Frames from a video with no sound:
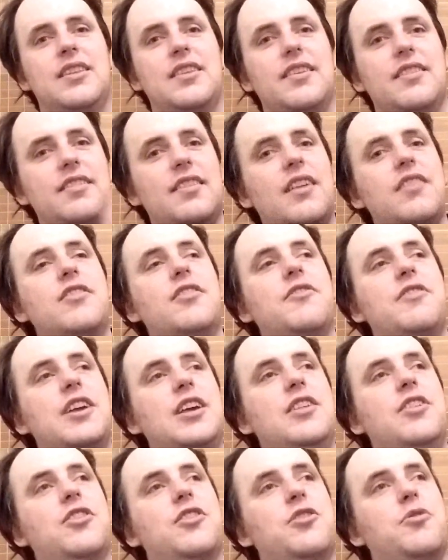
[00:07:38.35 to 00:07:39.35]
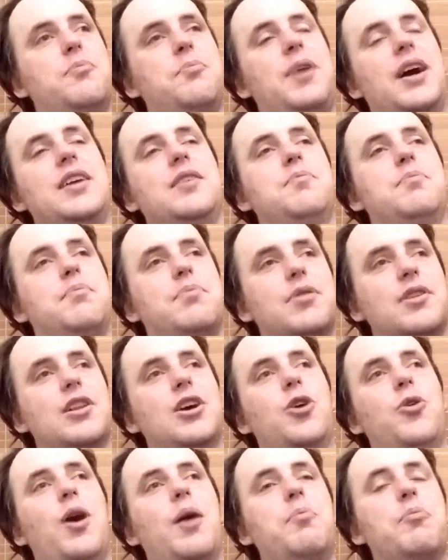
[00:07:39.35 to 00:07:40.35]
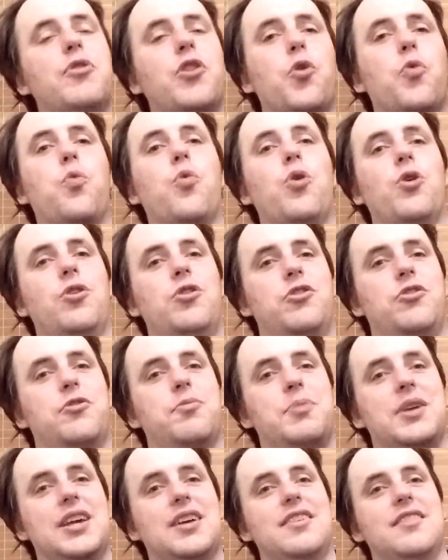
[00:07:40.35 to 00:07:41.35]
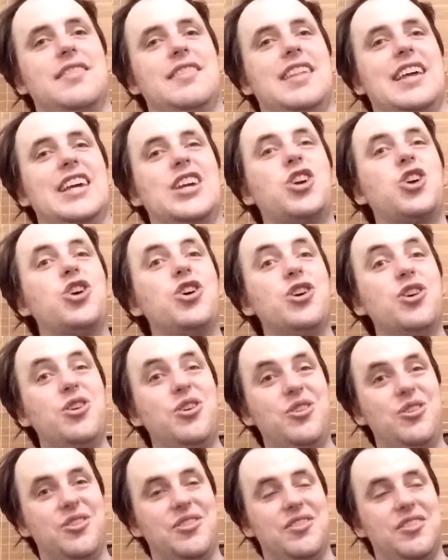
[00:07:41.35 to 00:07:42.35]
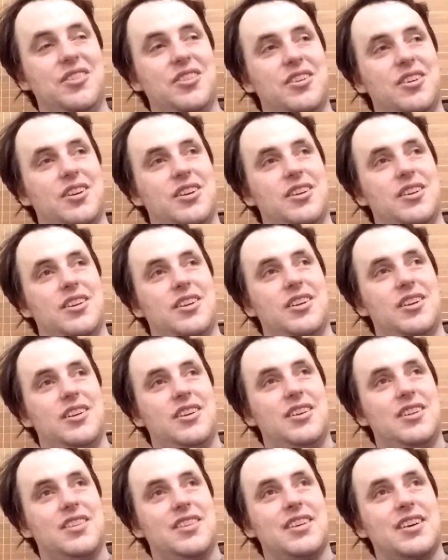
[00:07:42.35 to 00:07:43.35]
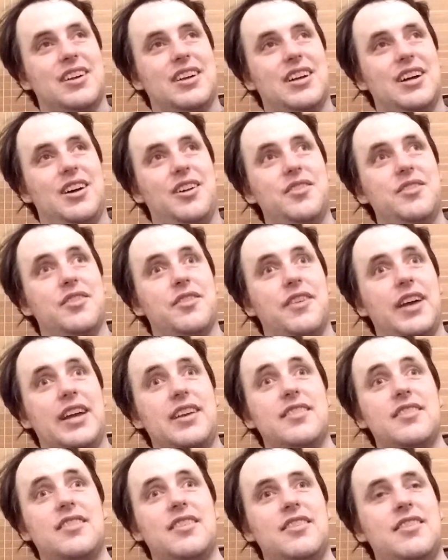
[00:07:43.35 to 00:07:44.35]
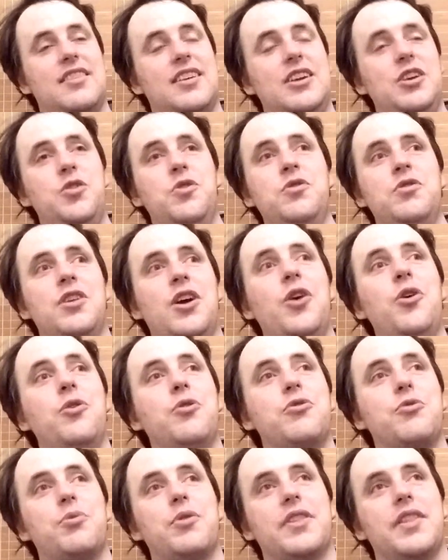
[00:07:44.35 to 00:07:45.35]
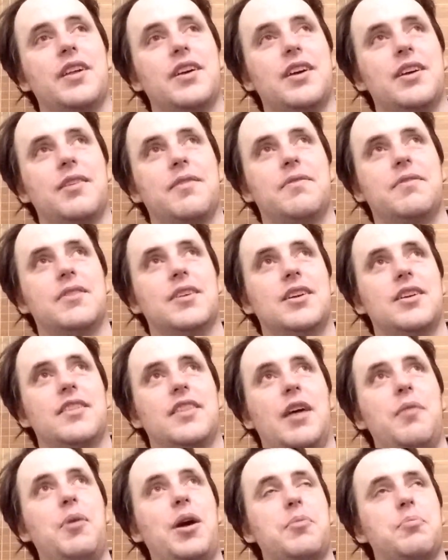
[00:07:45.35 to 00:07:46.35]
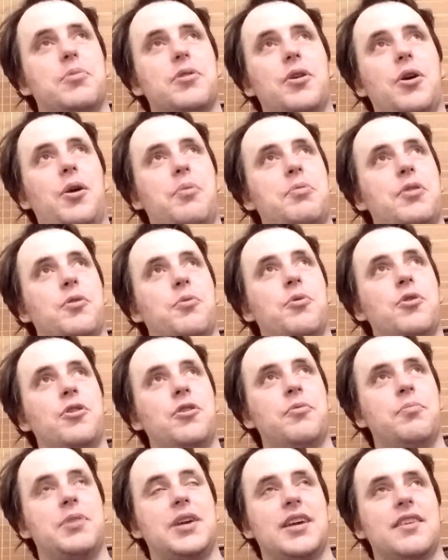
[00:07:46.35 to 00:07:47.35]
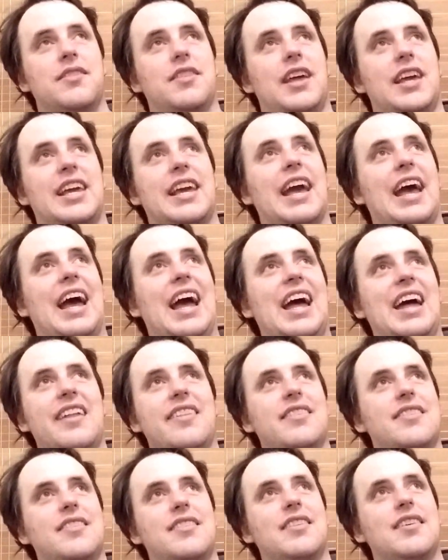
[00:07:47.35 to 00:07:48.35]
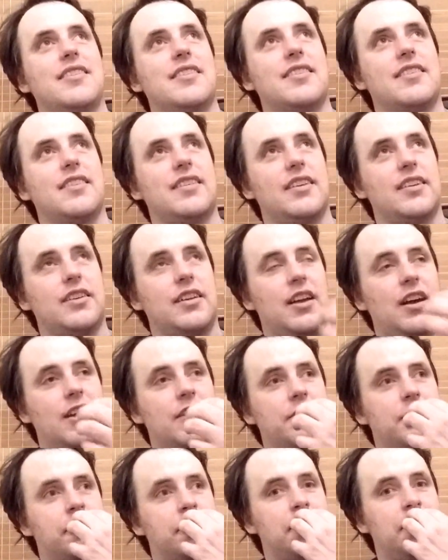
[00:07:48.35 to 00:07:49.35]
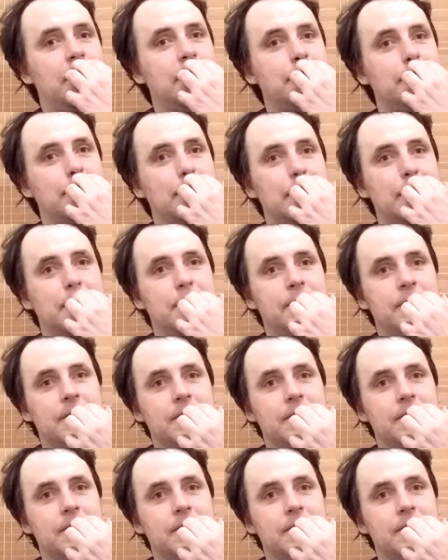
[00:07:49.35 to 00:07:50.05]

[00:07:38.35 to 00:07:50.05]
The Sons of Aether might blow up the world because they could. Cult of Ecstasy, who knows what they might blow up the world because they can't. They're kind of crazy.